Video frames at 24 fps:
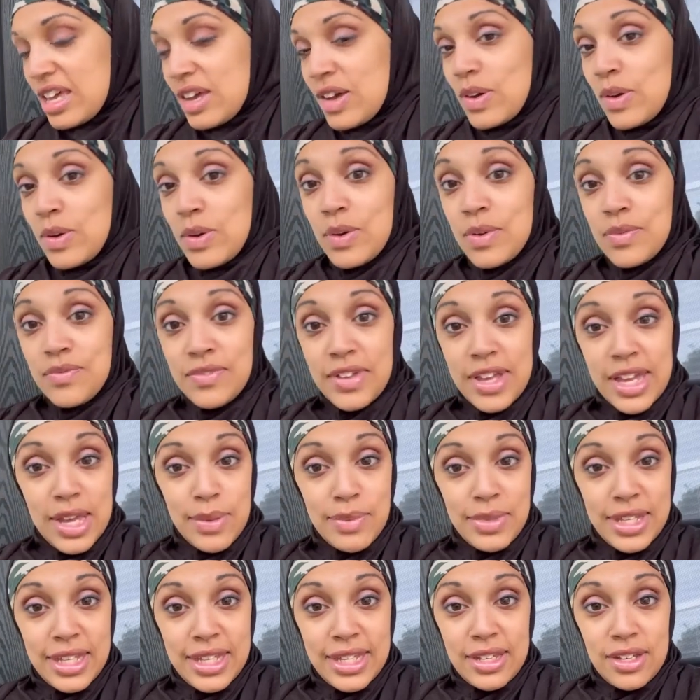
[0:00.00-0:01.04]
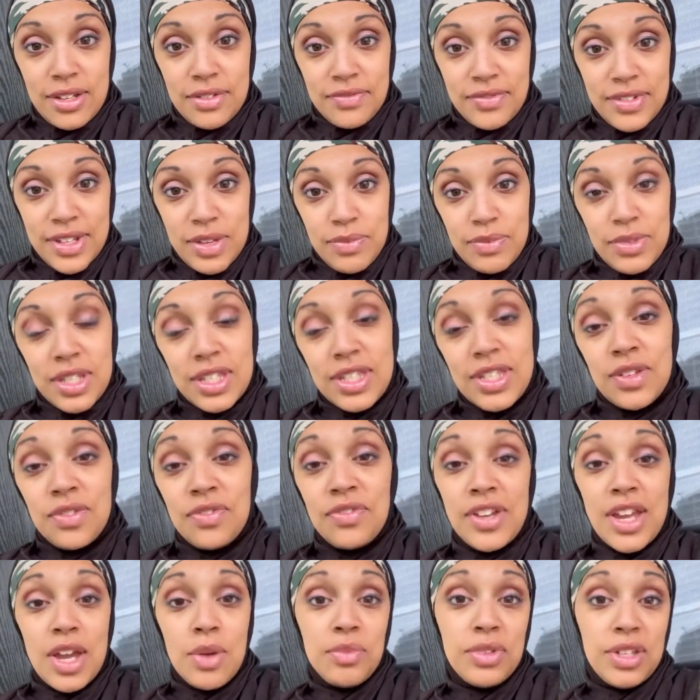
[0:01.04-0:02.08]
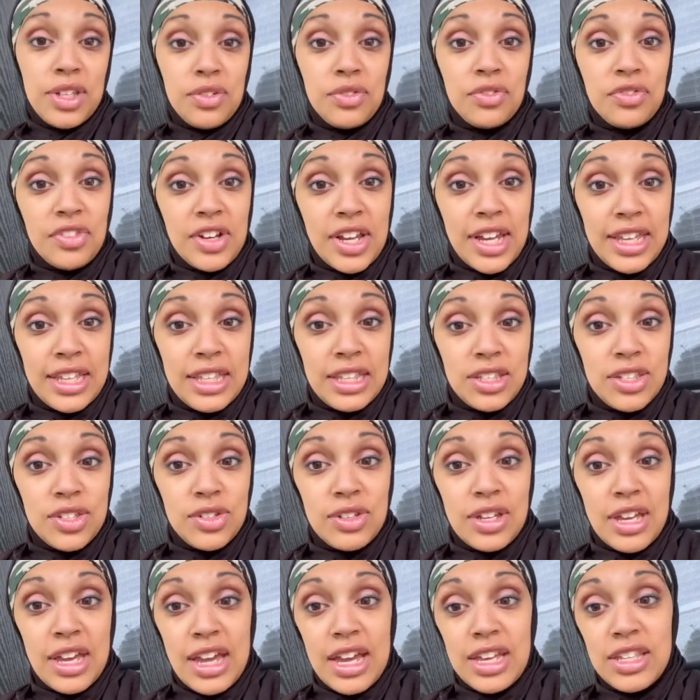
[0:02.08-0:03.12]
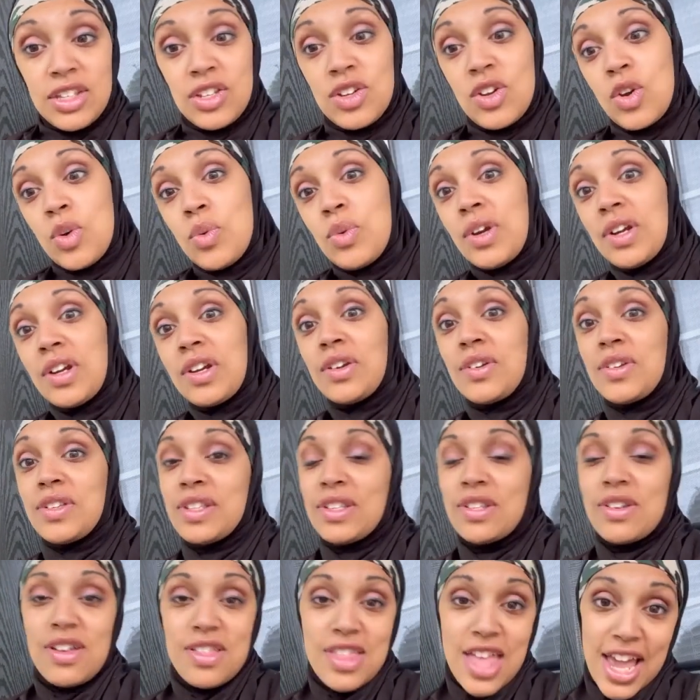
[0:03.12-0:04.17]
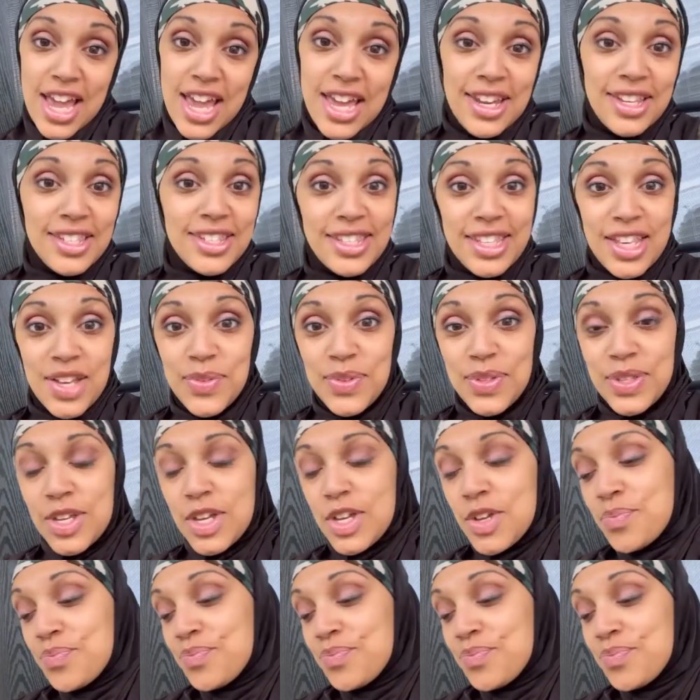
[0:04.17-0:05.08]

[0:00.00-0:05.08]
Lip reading: All family, all family. So, family and friends, you guys, and co-workers, and all that kind of stuff. So,